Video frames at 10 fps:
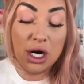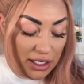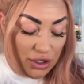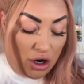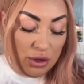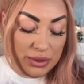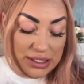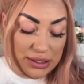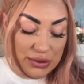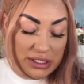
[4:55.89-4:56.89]
I can always
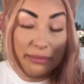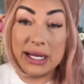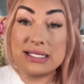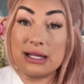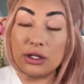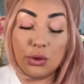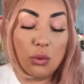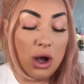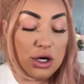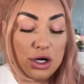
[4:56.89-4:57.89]
use some micellar
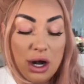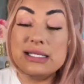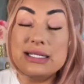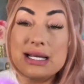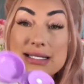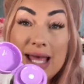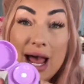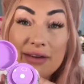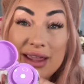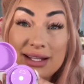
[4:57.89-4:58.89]
water because it does
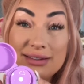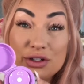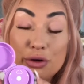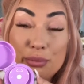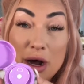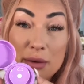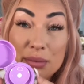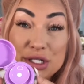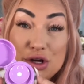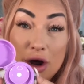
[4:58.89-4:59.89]
have a little pump
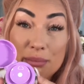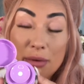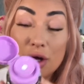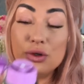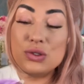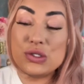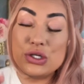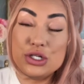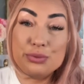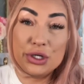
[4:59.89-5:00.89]
top bottle, so you
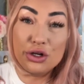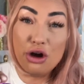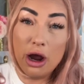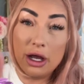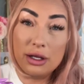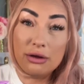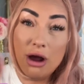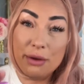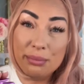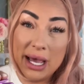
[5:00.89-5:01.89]
just put your
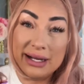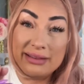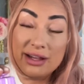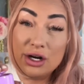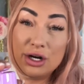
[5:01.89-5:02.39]
cotton pad in there,